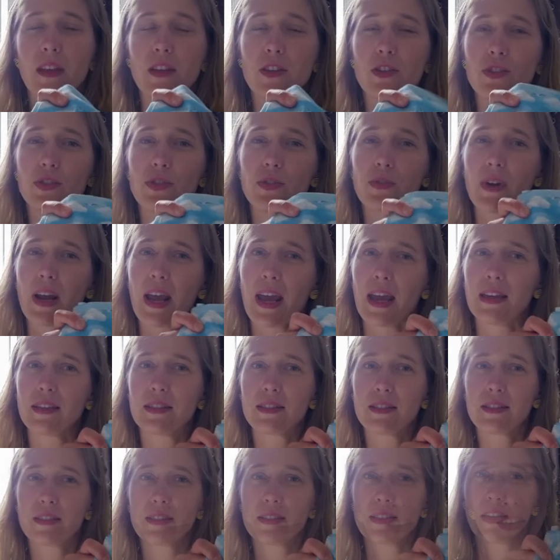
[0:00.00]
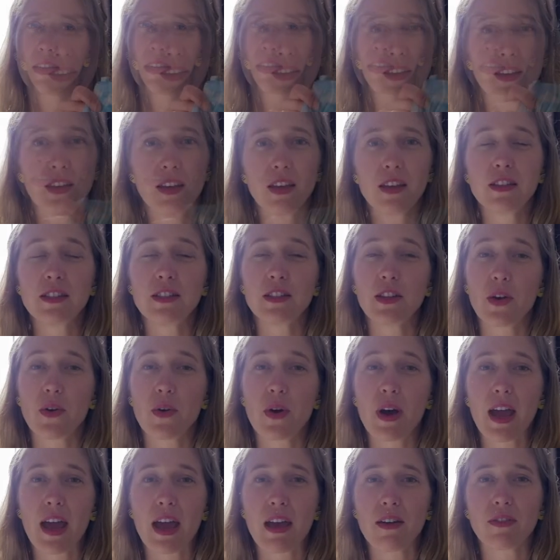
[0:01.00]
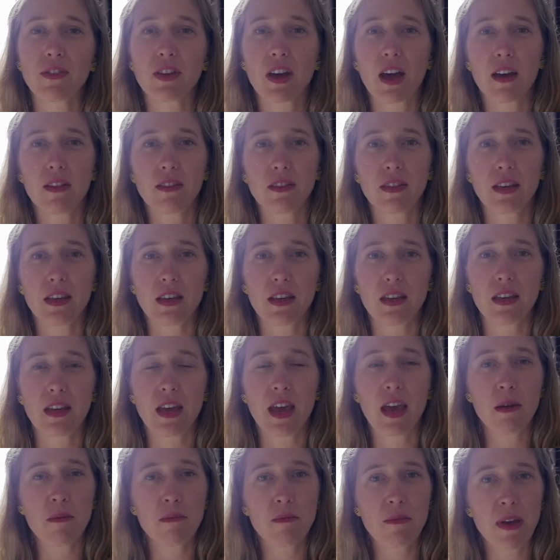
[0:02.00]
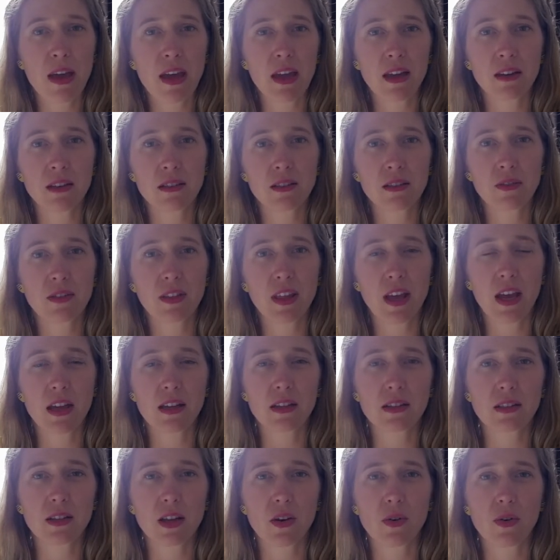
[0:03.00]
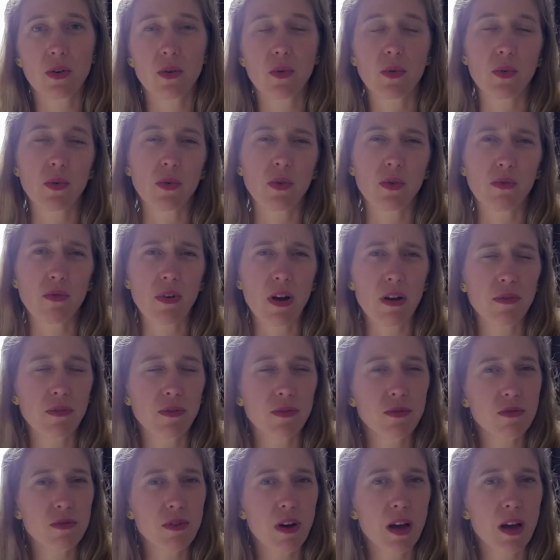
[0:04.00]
dress. So I have cut the hem band for that, or ruffle.